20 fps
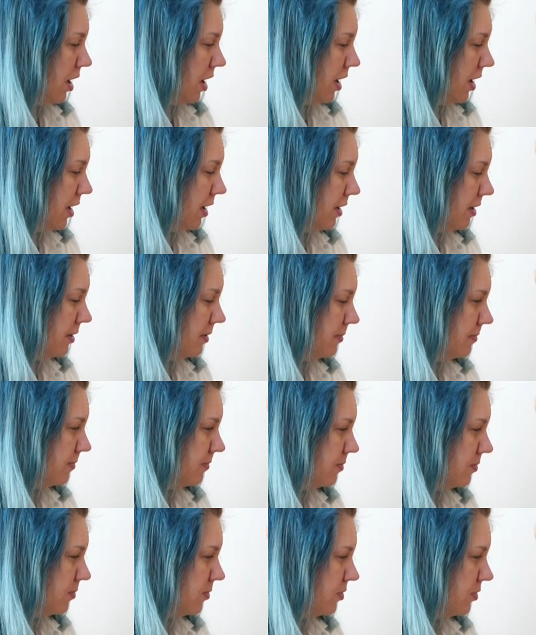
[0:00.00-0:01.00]

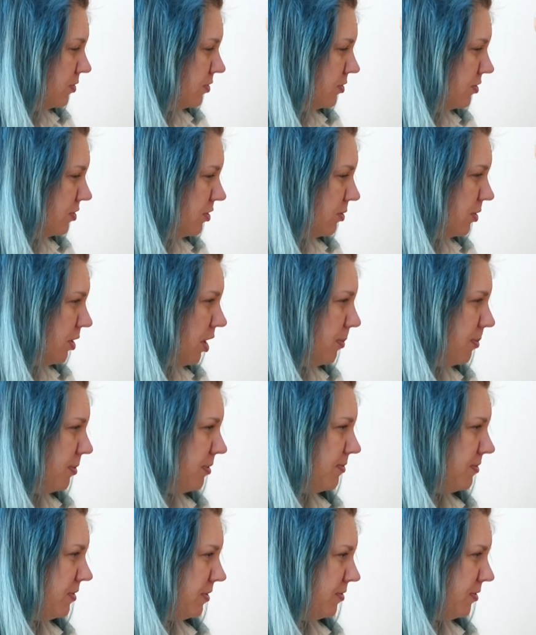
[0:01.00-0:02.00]
So a couple
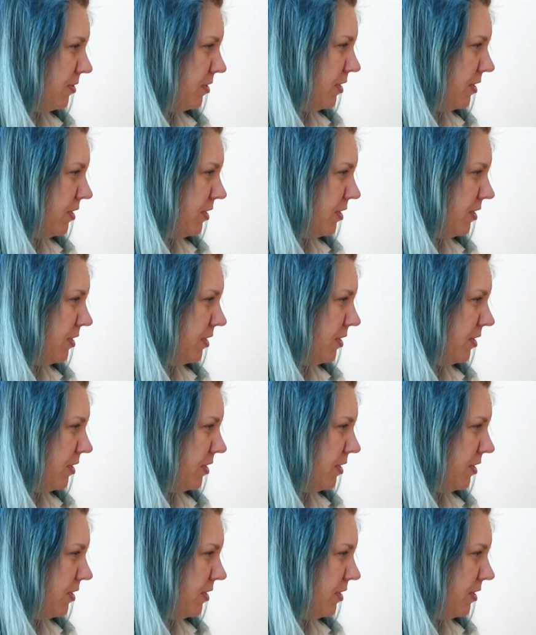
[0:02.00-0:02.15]
of different